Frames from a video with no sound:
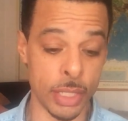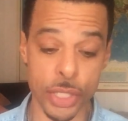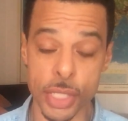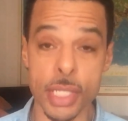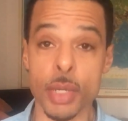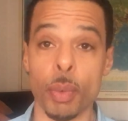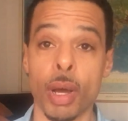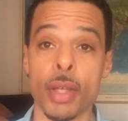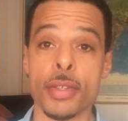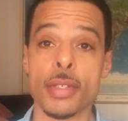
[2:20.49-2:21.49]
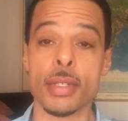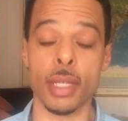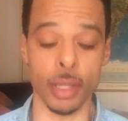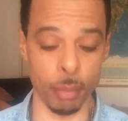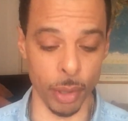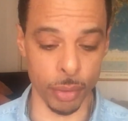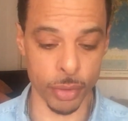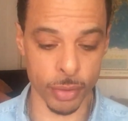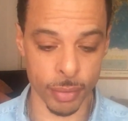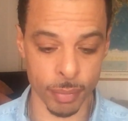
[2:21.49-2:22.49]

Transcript: just as he was, in the boat.